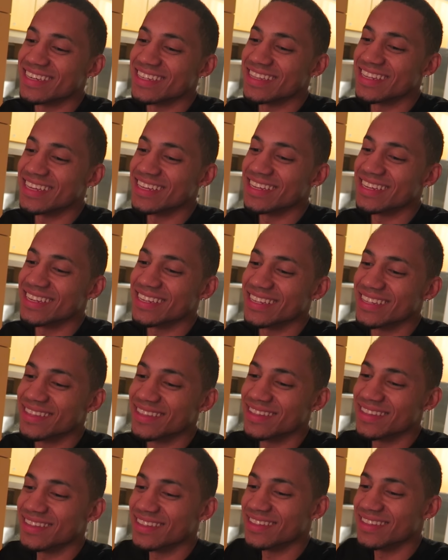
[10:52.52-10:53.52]
and then
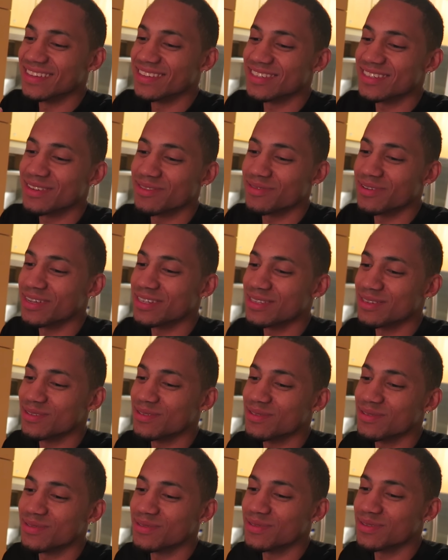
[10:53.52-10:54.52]
the shit
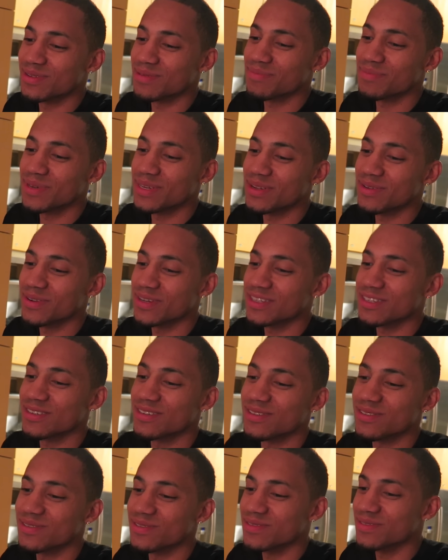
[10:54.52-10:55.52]
residue and the pee
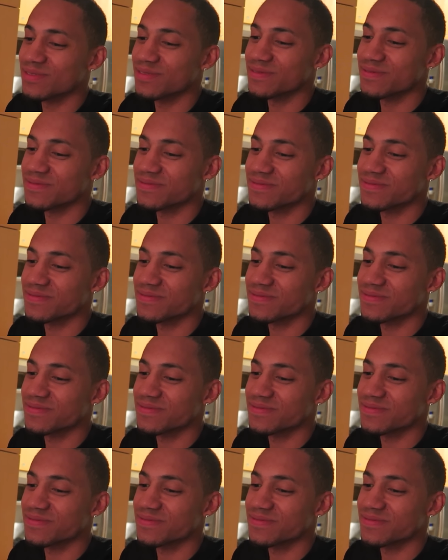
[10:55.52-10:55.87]
residue.